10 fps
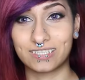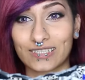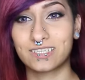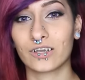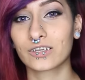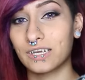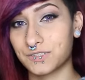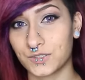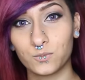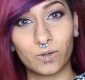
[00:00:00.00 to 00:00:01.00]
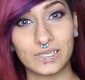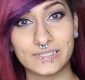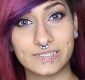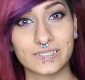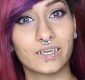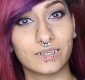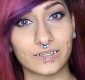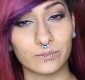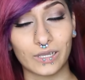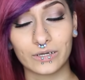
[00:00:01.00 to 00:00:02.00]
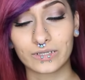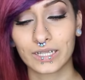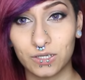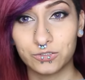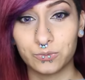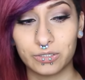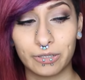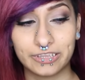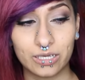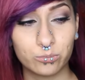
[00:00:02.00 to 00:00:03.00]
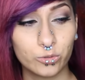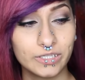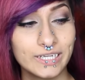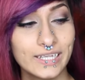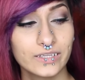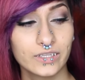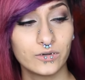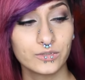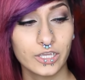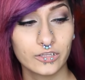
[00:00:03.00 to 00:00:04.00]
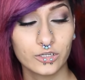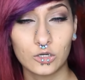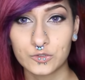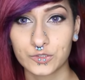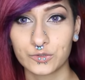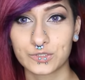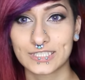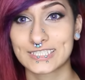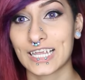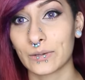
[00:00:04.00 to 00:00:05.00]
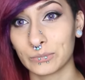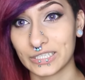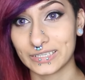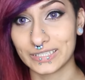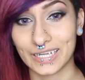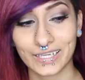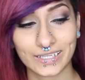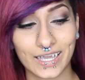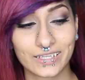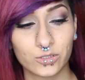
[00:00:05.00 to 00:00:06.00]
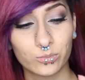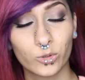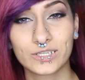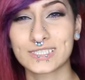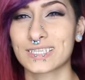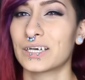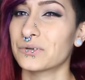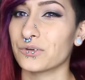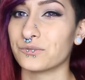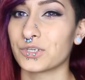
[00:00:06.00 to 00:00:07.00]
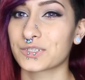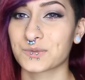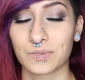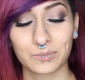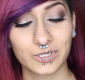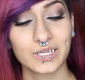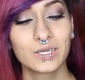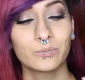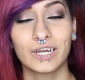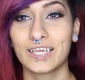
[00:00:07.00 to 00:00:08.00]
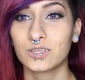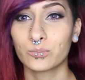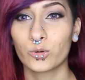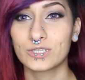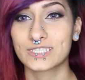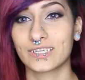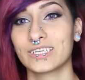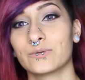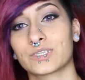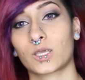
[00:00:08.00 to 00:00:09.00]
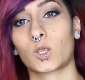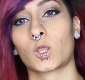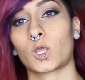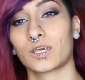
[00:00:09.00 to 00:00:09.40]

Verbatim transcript: this color actually weighs a good amount. So I do want to make that point. The old color also used to stab me in the neck. It had the points. I don't know if you guys remember, but it had the points on it. It was like,